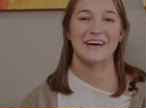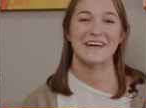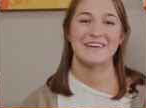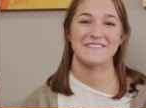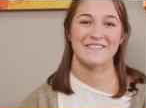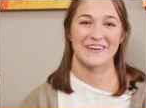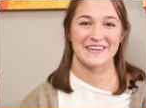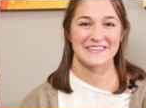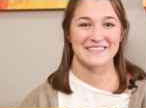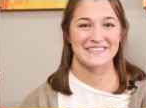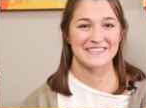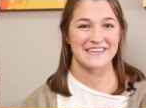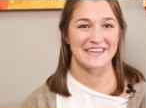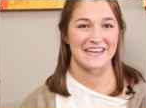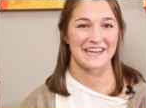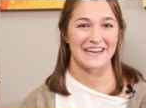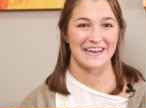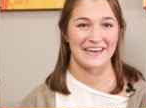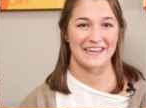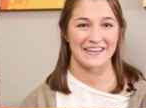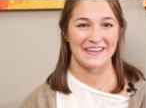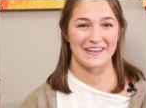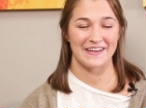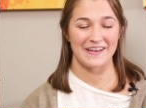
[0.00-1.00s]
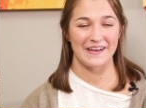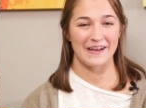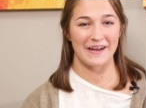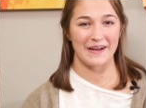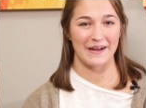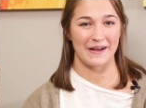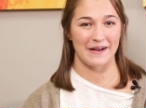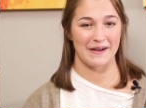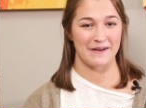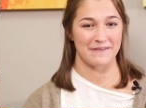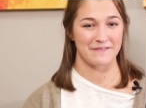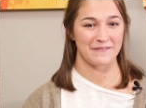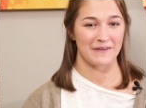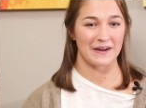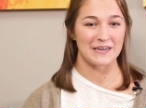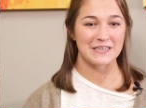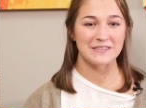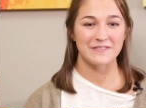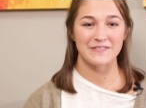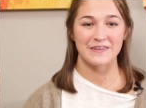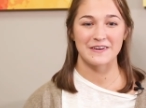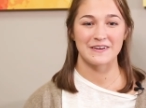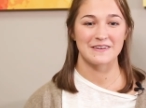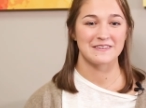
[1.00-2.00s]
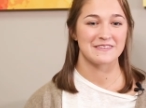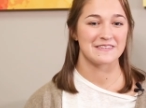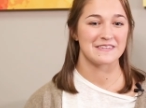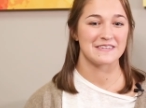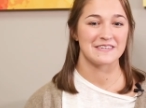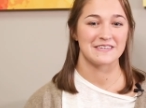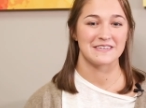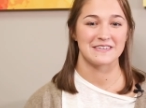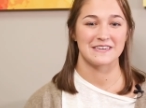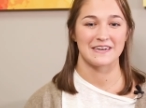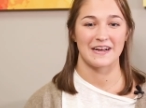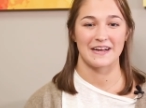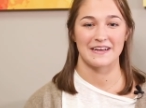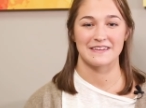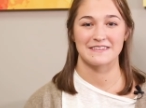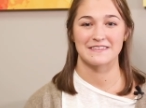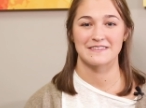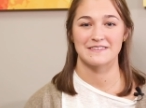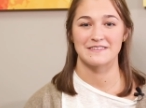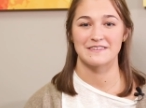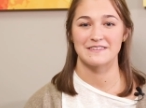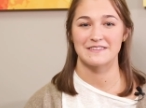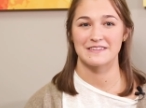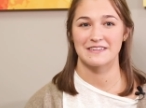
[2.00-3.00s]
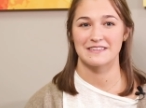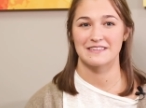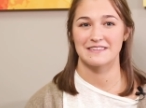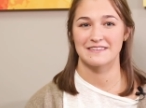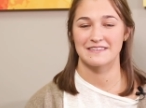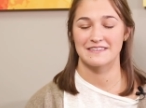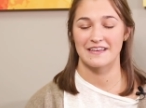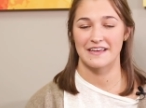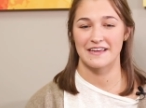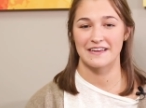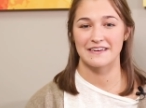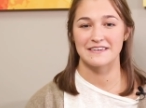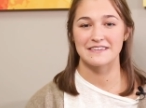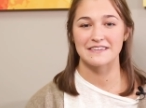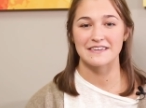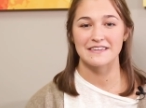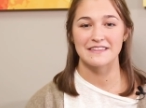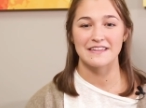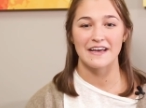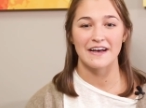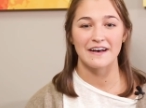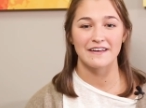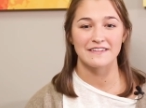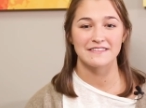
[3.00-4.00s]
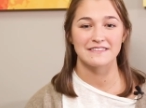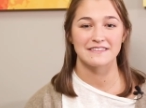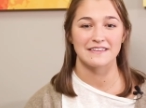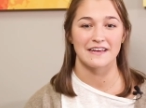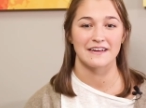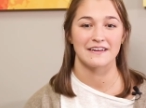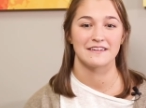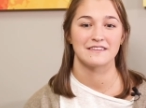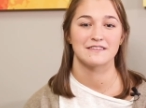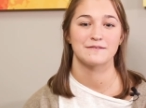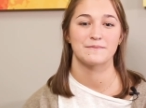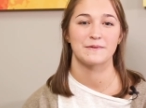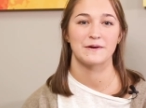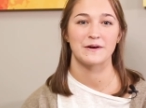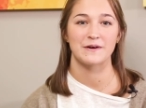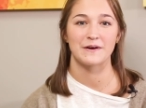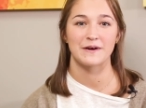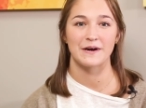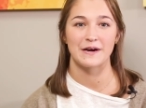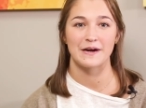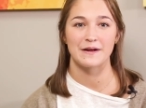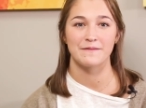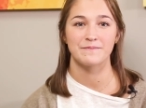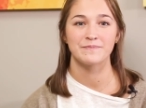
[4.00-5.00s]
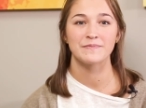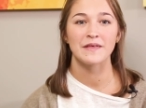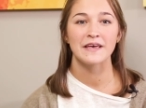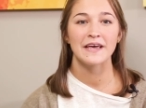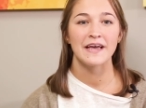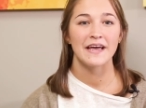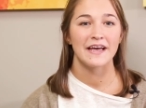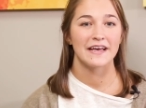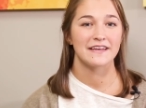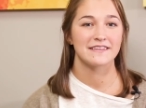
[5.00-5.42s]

My advice to any uh, freshman or senior in high school that's entering the health science program